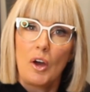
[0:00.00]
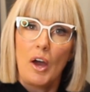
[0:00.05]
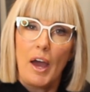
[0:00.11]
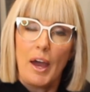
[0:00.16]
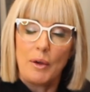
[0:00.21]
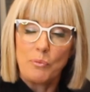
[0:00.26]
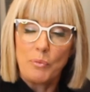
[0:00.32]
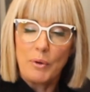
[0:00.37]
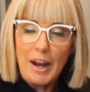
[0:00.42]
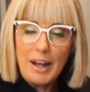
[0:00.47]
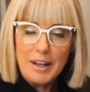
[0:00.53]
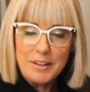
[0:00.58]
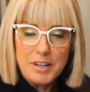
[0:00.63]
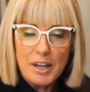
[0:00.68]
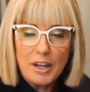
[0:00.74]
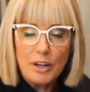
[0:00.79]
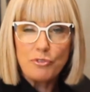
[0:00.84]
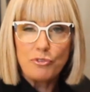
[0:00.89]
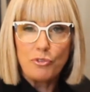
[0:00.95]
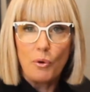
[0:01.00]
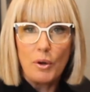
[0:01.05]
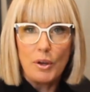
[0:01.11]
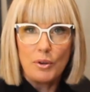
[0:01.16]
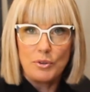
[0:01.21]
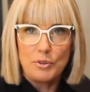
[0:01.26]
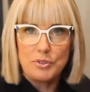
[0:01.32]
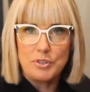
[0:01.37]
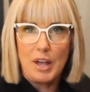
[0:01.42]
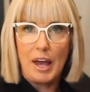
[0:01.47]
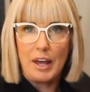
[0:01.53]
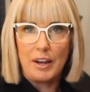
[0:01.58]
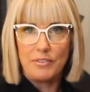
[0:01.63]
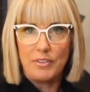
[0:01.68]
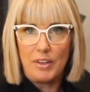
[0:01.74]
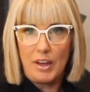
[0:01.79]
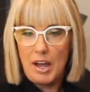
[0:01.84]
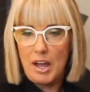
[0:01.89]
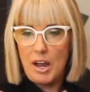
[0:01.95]
And when I take foils out of
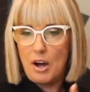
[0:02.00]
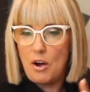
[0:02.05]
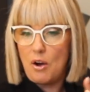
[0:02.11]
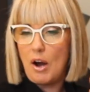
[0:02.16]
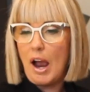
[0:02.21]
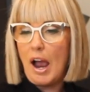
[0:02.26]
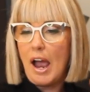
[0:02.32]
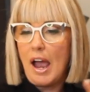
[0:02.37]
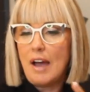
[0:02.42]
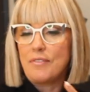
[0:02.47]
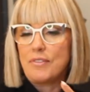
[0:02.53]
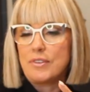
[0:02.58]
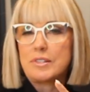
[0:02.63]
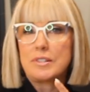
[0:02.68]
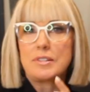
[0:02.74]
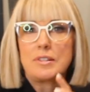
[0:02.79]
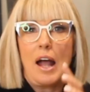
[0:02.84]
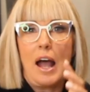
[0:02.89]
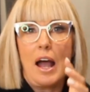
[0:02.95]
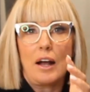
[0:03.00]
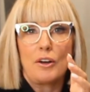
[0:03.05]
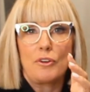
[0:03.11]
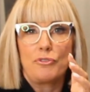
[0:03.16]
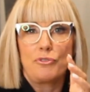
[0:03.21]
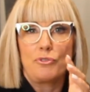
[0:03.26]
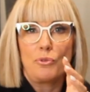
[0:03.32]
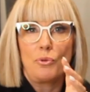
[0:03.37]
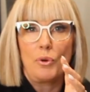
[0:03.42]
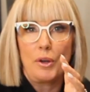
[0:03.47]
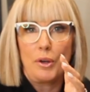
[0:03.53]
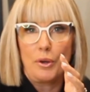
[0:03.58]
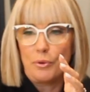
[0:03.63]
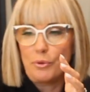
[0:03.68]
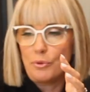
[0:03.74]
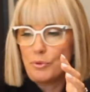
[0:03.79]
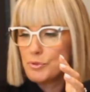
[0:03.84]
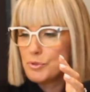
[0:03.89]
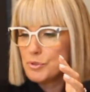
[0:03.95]
the hair, I have a stack of
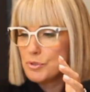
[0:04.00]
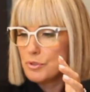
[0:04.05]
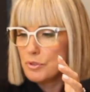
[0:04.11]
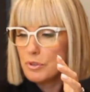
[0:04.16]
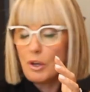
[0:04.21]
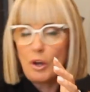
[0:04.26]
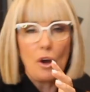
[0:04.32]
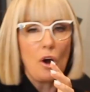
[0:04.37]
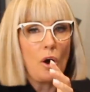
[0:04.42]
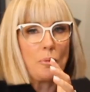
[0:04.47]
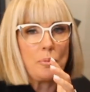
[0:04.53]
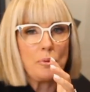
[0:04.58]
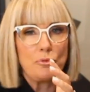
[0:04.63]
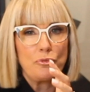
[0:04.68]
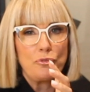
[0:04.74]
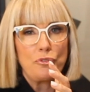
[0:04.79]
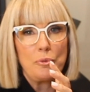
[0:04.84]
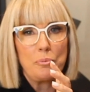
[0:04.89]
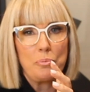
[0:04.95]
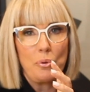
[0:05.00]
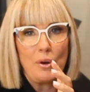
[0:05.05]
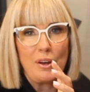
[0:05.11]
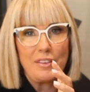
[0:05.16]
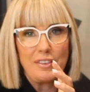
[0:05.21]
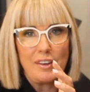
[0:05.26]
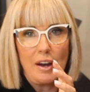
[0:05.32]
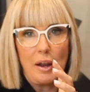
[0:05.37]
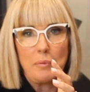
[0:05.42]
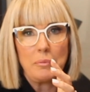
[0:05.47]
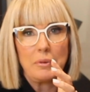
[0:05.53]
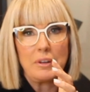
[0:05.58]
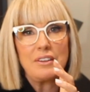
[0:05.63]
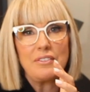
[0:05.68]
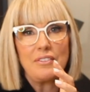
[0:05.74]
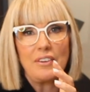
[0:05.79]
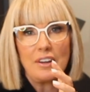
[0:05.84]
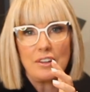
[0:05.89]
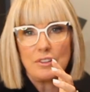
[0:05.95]
foils. The carbon footprint that I'm
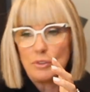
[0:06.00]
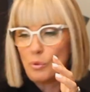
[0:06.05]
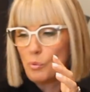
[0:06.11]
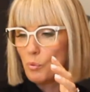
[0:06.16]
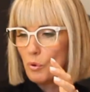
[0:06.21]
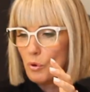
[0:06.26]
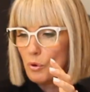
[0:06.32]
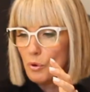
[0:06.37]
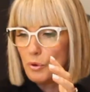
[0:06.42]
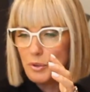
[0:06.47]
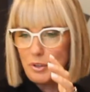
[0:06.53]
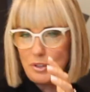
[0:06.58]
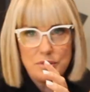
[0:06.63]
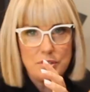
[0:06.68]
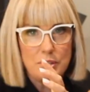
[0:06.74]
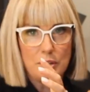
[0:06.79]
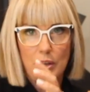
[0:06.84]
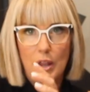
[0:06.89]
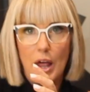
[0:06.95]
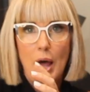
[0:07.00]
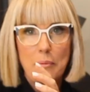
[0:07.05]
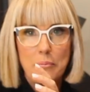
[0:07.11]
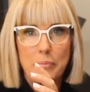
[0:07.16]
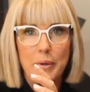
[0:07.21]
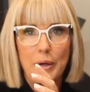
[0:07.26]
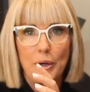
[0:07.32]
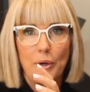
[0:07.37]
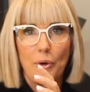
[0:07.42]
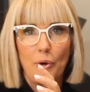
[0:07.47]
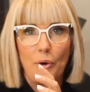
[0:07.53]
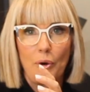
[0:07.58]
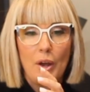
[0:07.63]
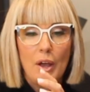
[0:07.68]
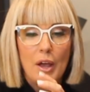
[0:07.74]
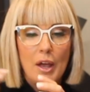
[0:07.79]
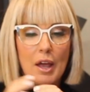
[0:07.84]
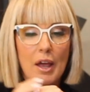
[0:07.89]
leaving in the world is a lot bigger